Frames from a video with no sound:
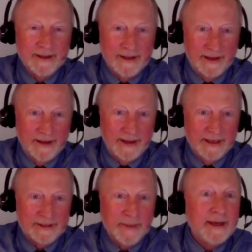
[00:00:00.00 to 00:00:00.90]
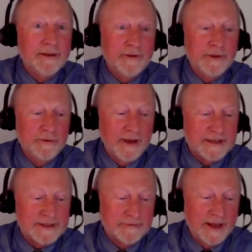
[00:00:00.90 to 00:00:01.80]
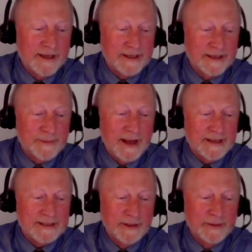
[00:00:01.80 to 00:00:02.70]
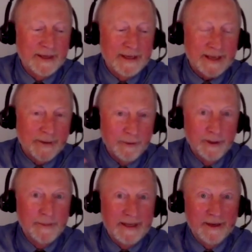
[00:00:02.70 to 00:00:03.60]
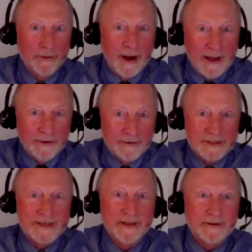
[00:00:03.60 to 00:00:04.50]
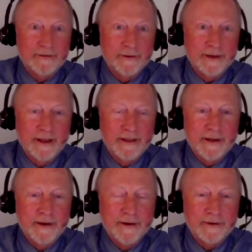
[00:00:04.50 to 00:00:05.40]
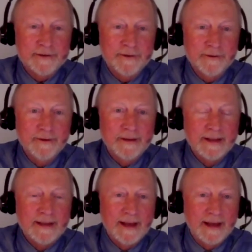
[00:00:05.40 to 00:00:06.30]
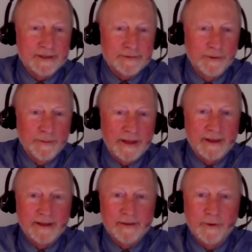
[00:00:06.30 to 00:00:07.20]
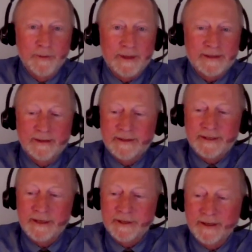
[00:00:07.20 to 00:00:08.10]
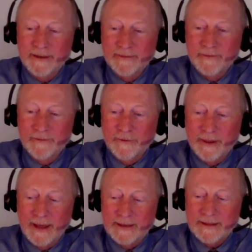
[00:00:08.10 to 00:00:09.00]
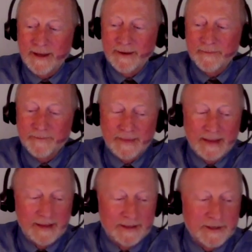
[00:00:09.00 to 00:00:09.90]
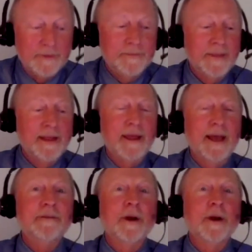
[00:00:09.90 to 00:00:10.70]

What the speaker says: as many of you face to face as possible, because I will be around still for another year or two. I just won't be teaching for that time. So thank you very